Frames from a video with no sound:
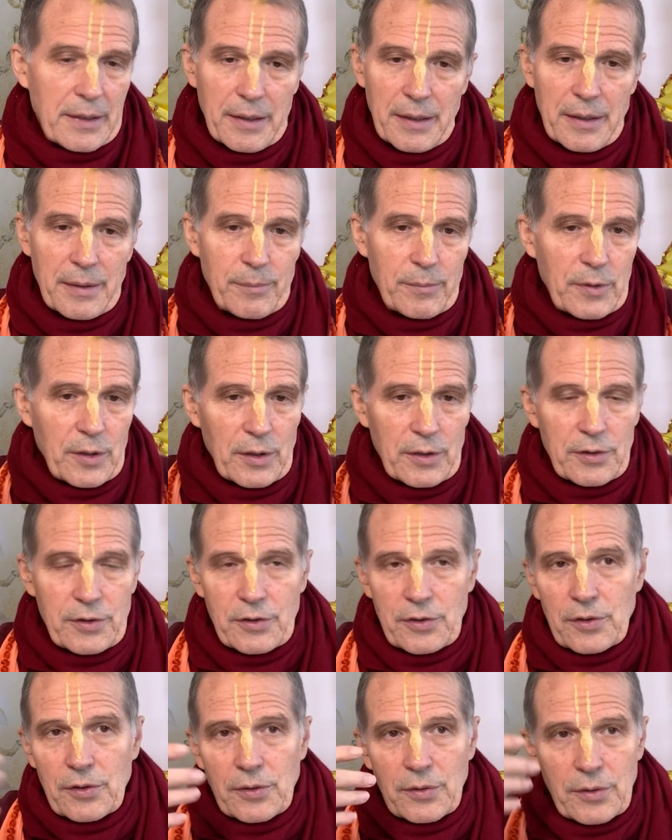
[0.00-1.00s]
I'm not
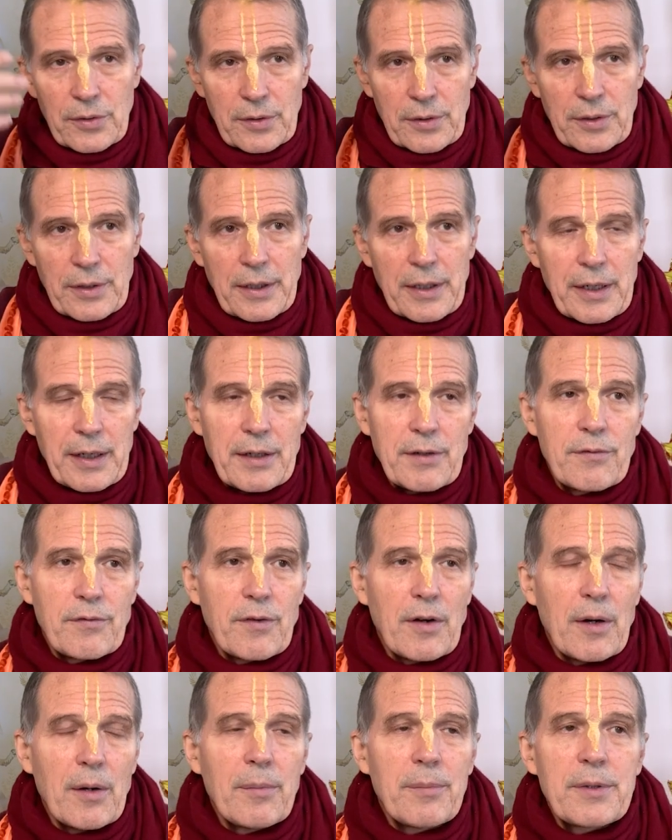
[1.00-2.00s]
so
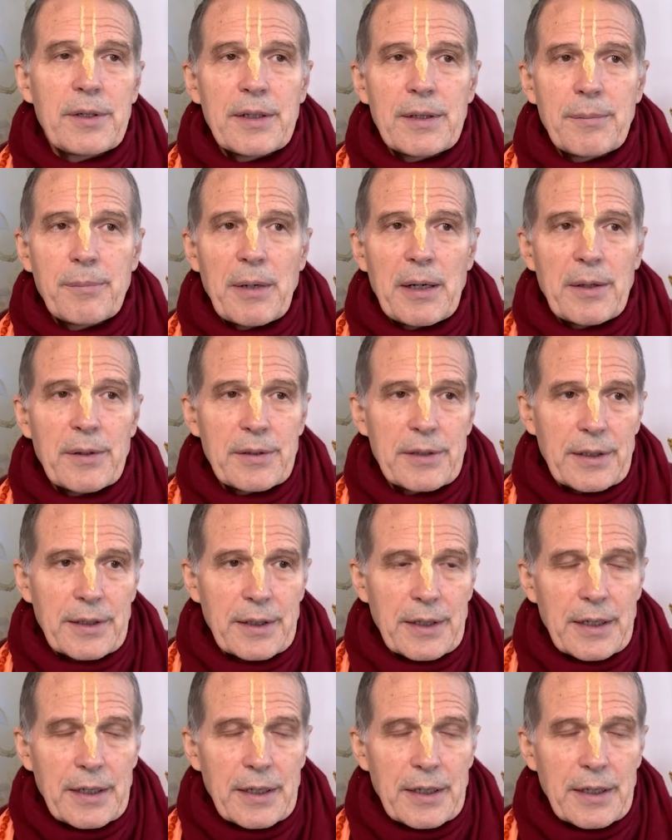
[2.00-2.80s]
informed about